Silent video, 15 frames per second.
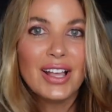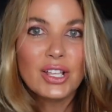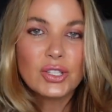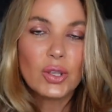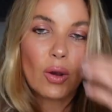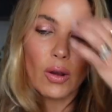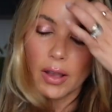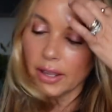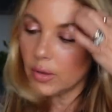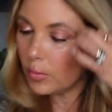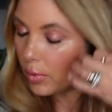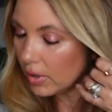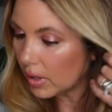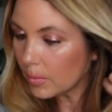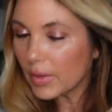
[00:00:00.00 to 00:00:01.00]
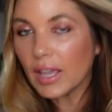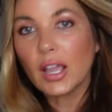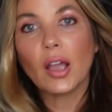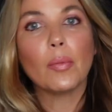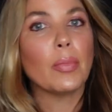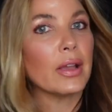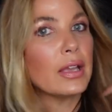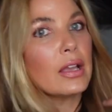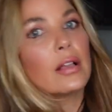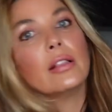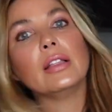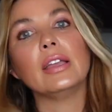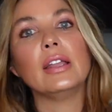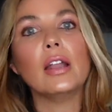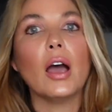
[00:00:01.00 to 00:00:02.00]
So I can put on makeup, I can
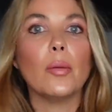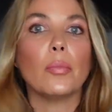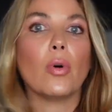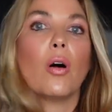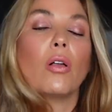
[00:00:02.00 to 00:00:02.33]
clean up,